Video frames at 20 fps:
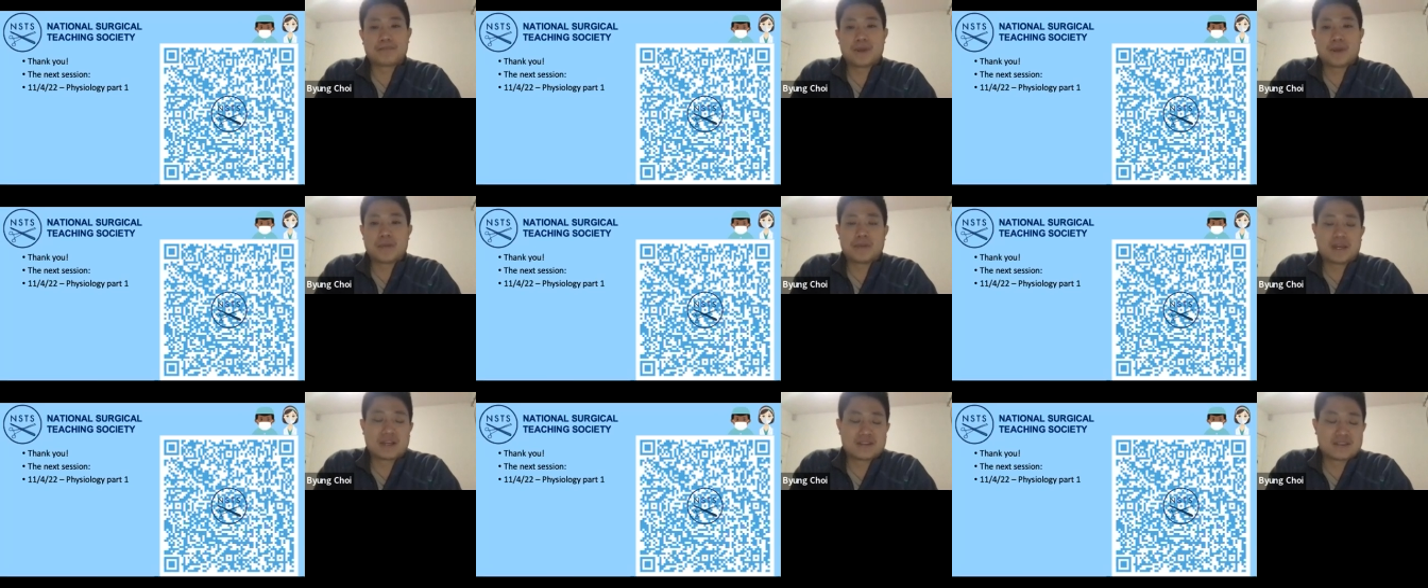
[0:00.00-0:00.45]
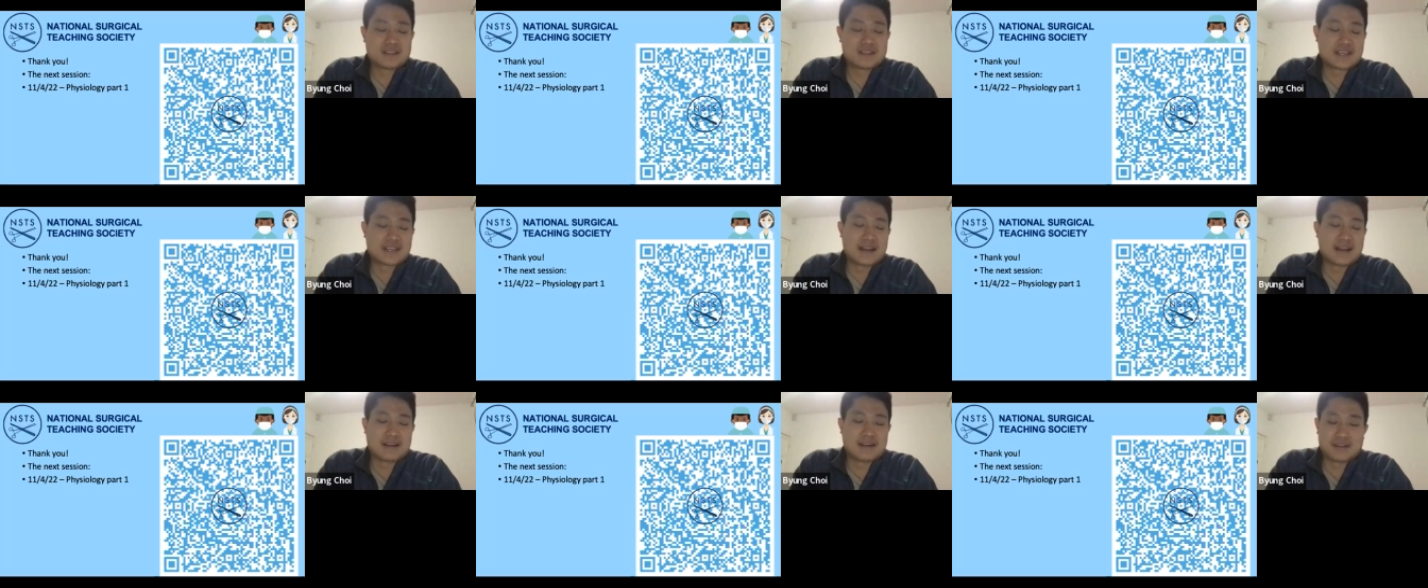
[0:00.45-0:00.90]
because
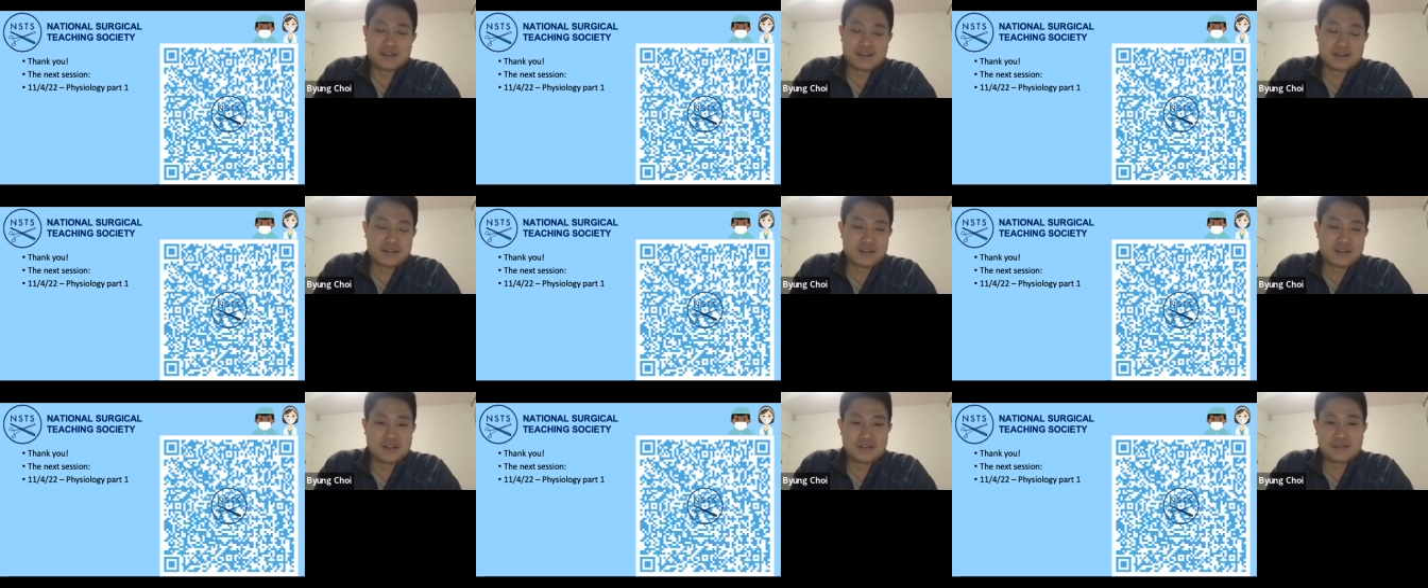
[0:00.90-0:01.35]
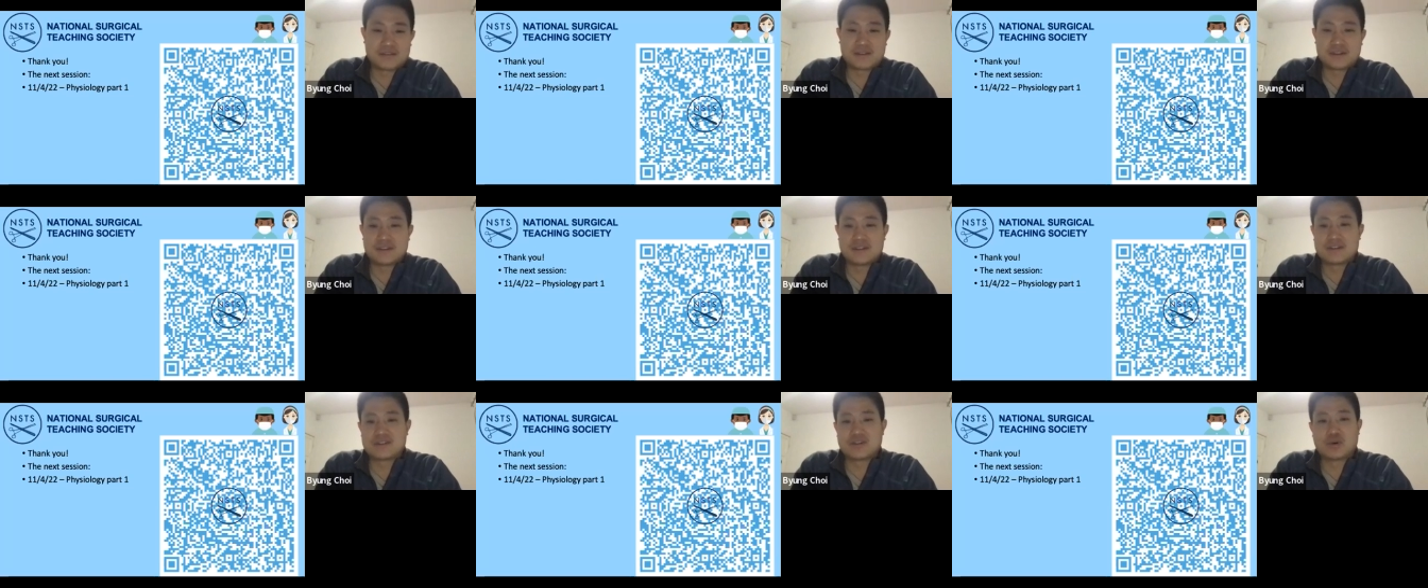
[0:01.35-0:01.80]
again,
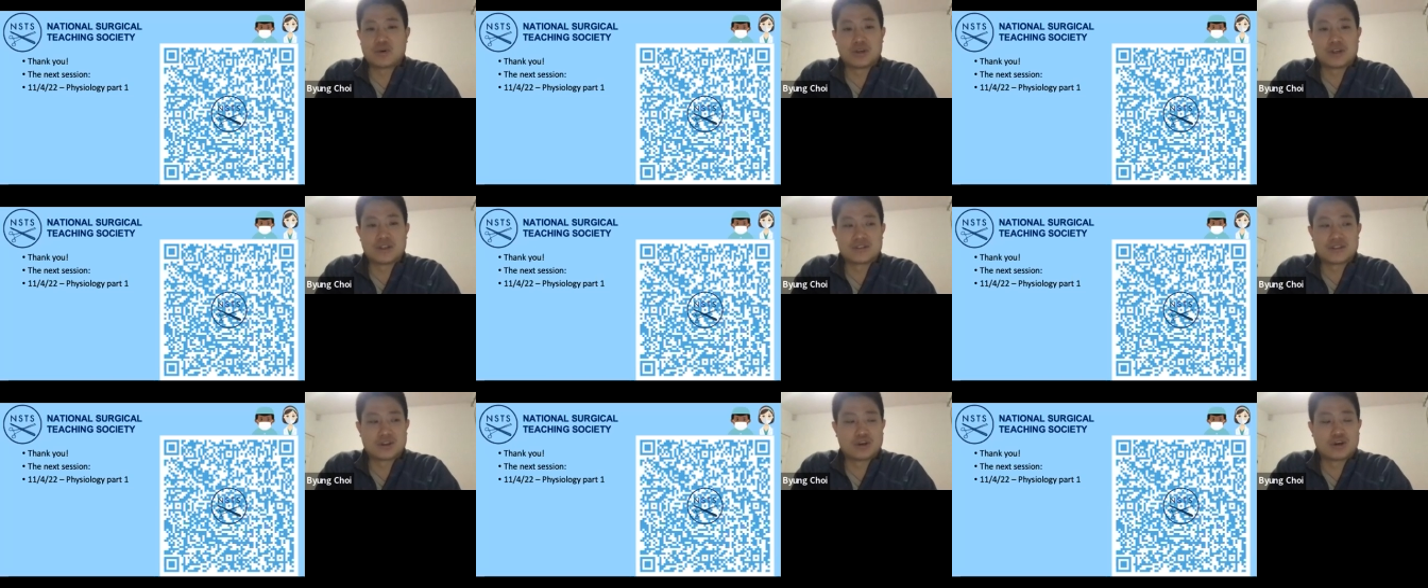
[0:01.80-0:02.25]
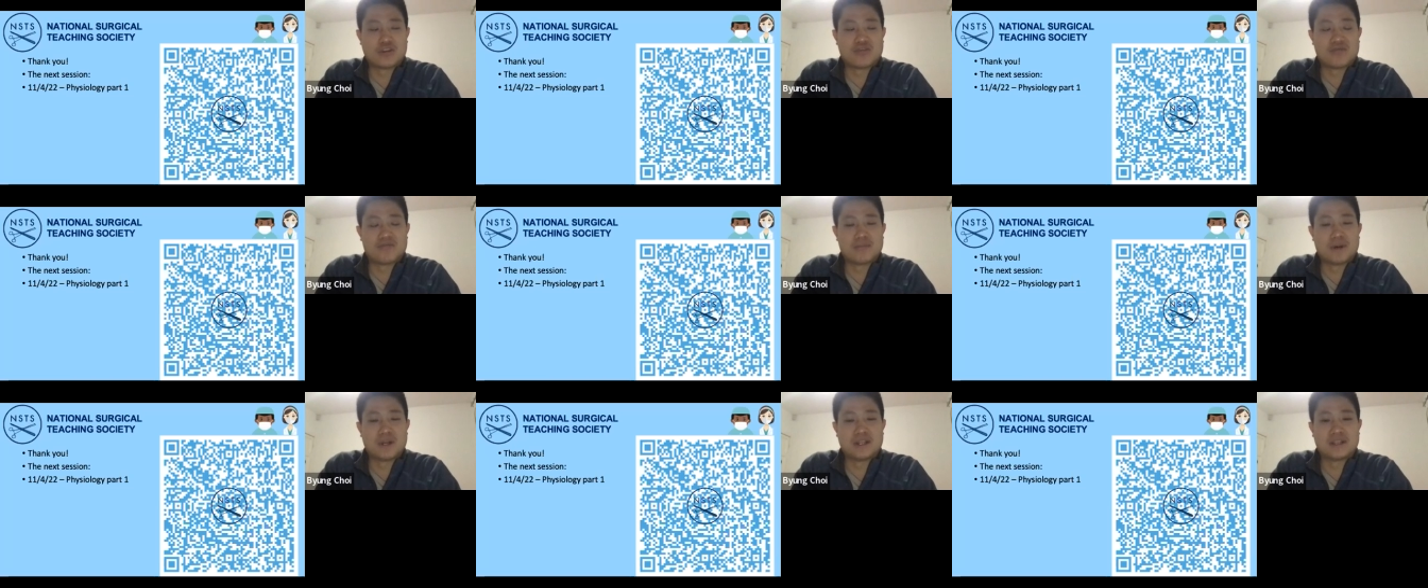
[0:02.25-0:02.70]
it's a lot
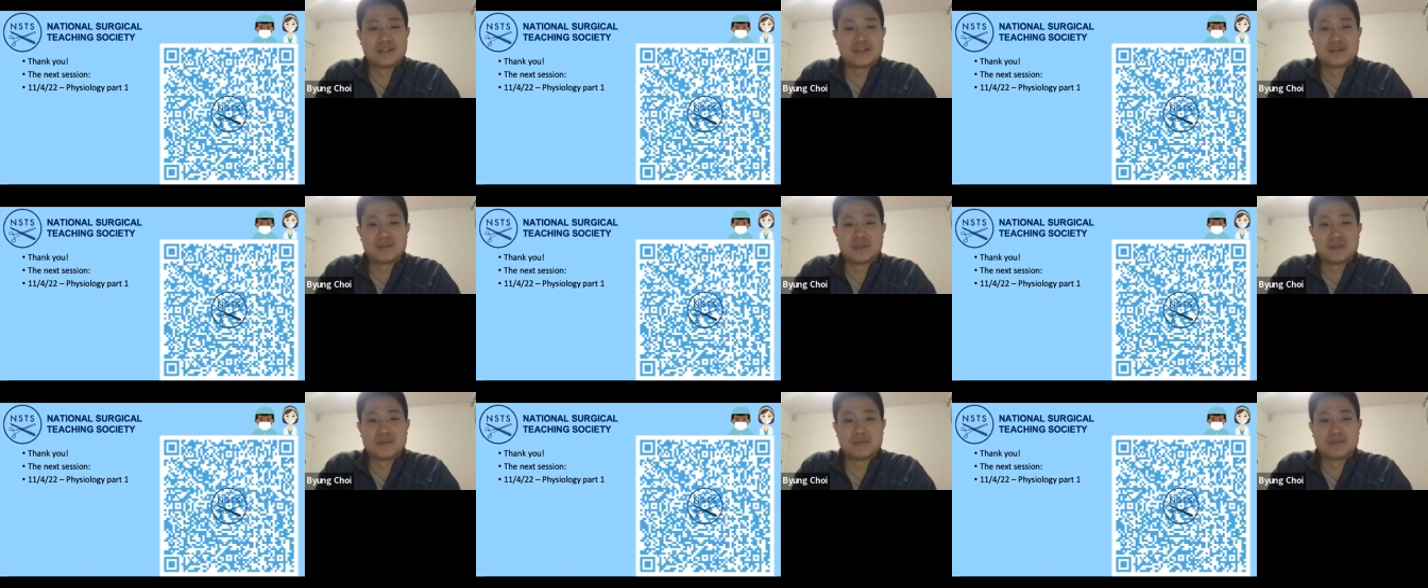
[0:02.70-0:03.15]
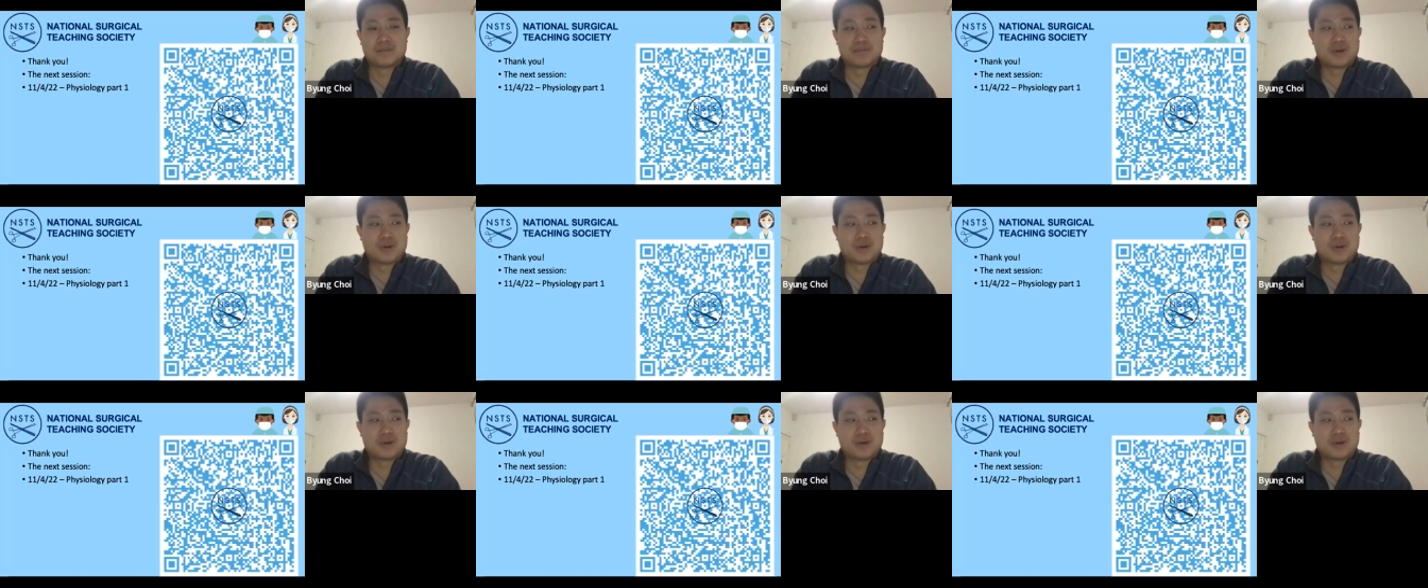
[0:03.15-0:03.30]
of money to be